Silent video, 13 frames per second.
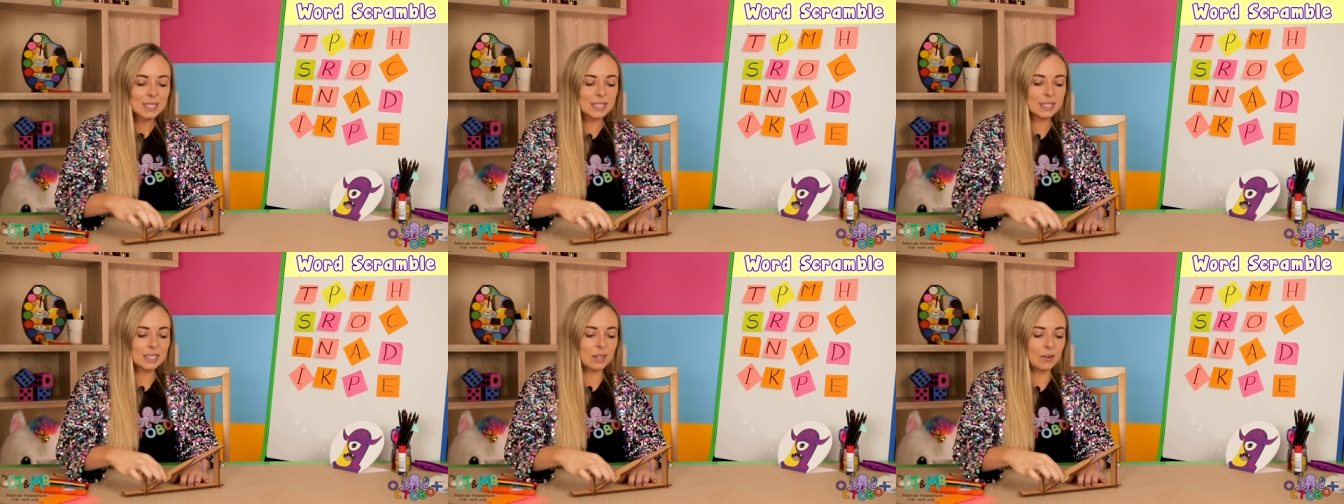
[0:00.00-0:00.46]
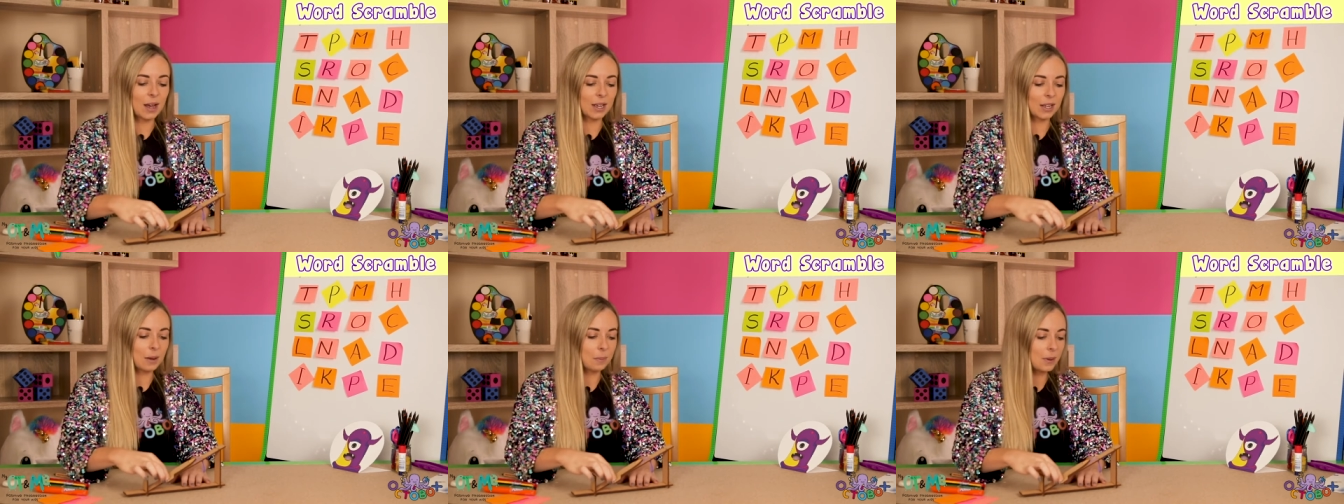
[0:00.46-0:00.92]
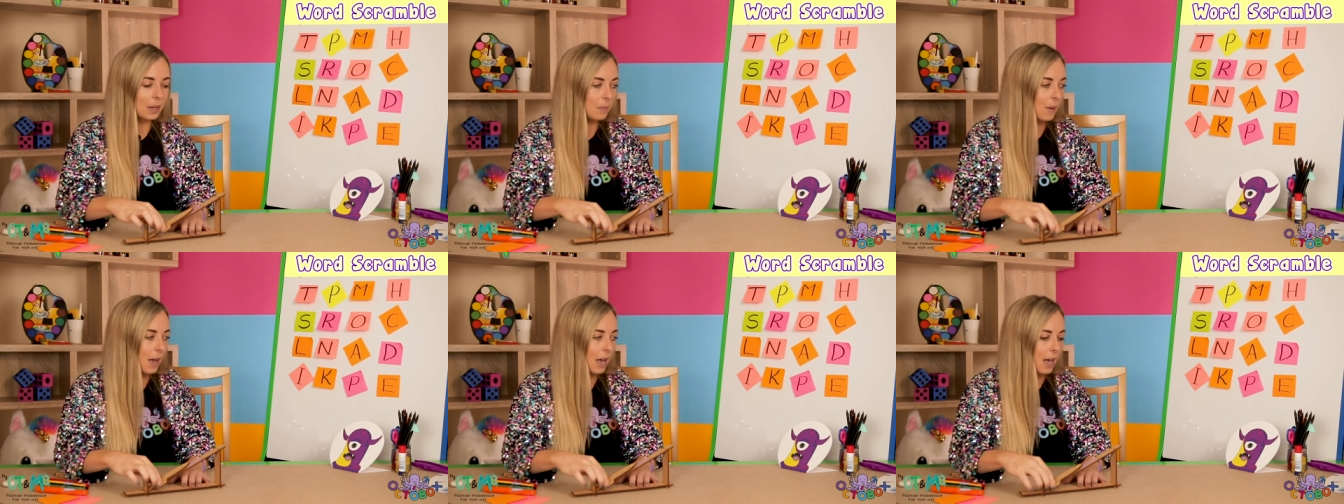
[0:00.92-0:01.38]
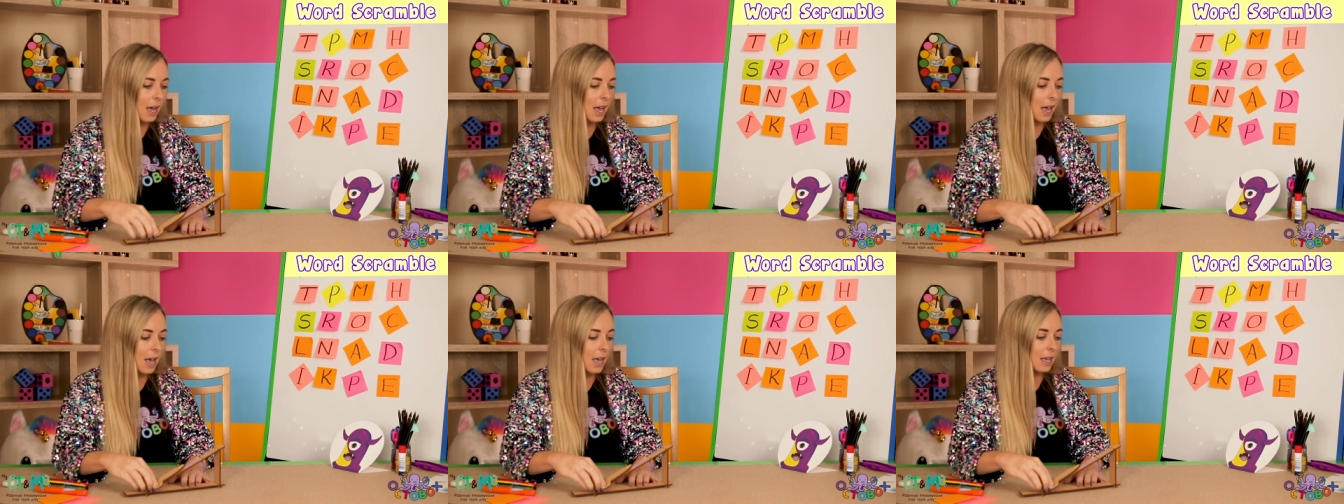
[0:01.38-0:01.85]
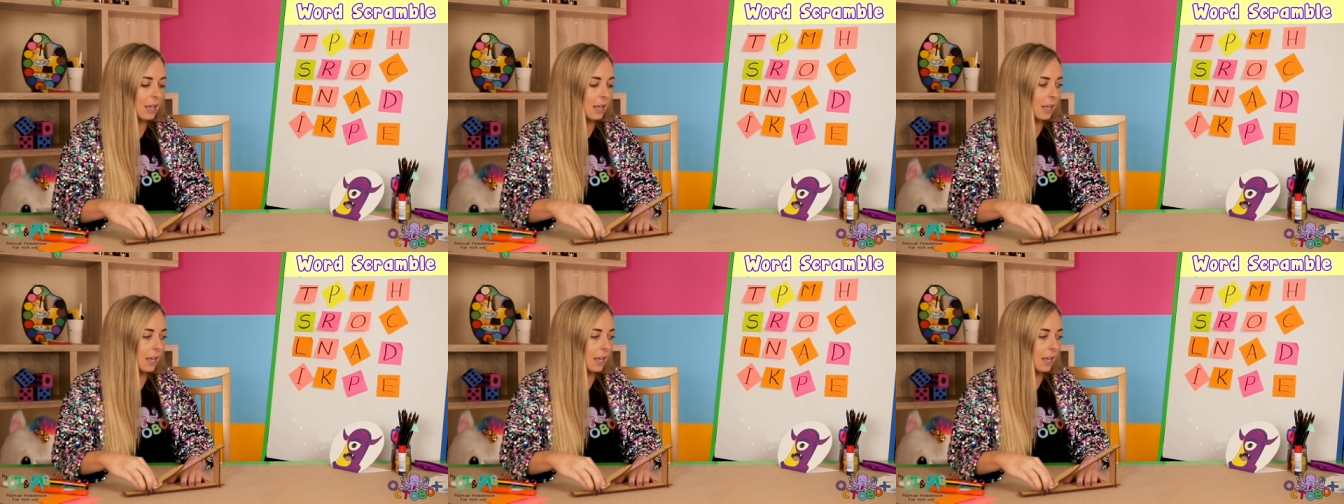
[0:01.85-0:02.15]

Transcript: So I'm going to pull it back.